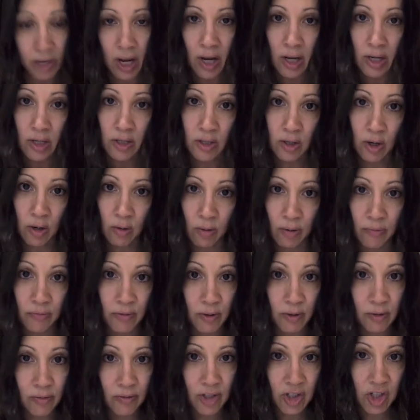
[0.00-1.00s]
So if you
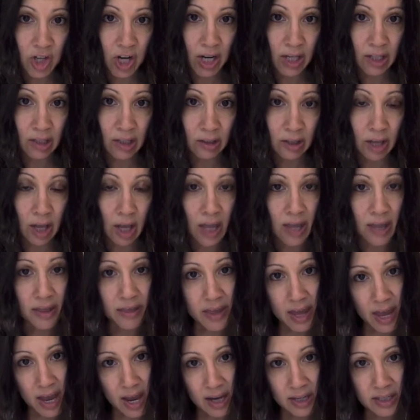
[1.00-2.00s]
have a child
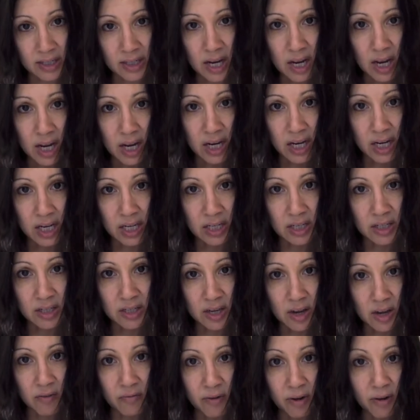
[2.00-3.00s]
that is
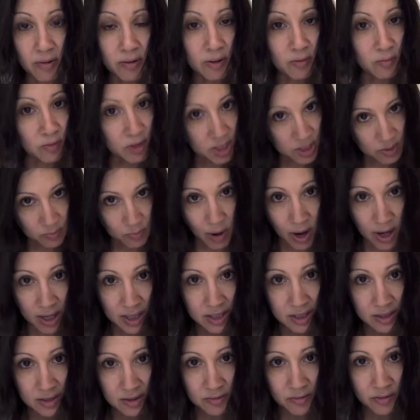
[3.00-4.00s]
very
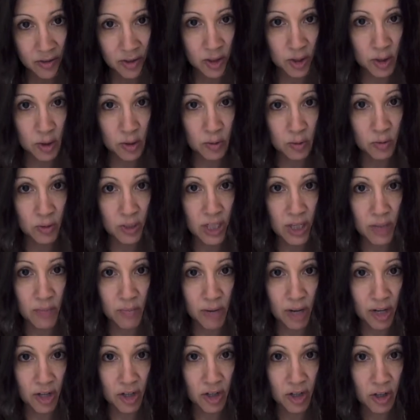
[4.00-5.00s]
responsive to deep
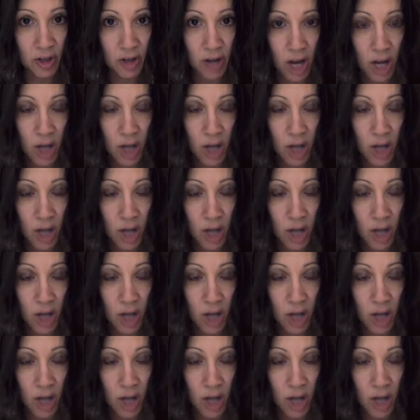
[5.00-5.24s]
pressure,